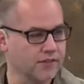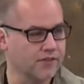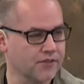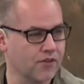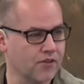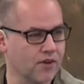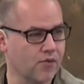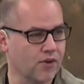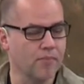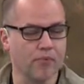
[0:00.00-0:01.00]
So I
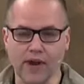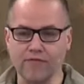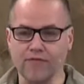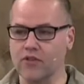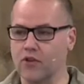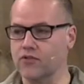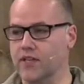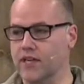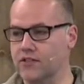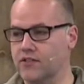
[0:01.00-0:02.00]
want to pray for those
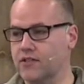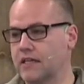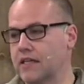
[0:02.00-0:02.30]
things